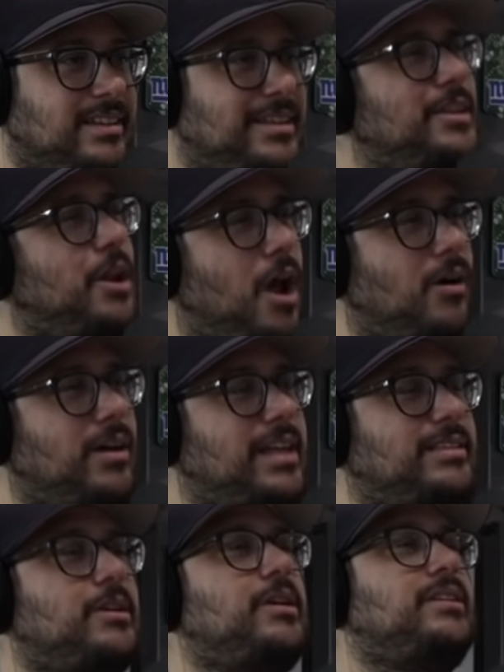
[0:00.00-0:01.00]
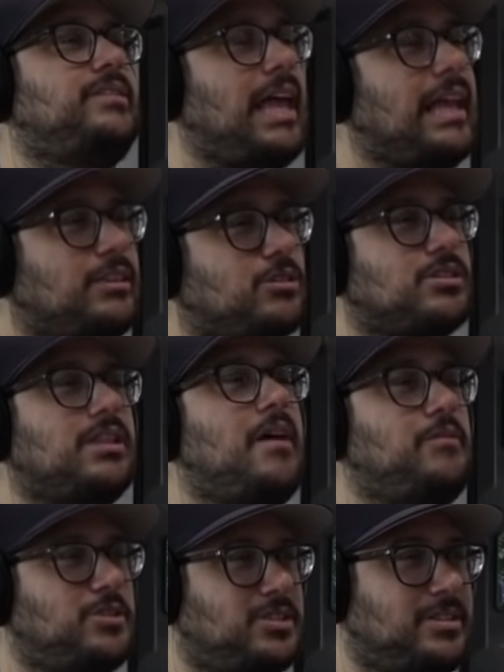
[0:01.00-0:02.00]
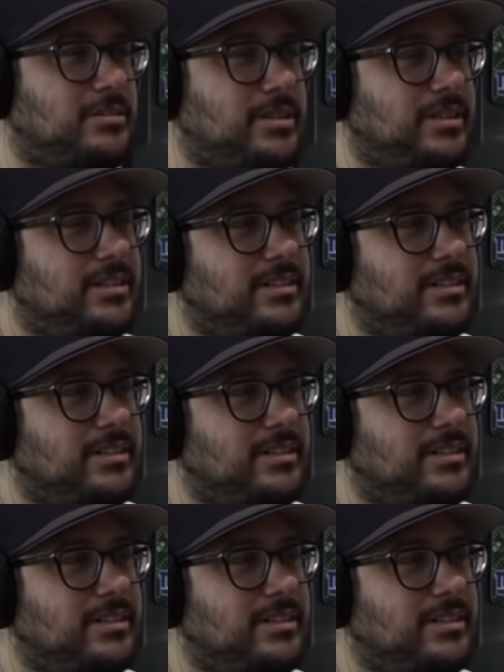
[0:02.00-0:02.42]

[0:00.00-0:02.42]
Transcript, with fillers: You know, it, it's like there's levels to it.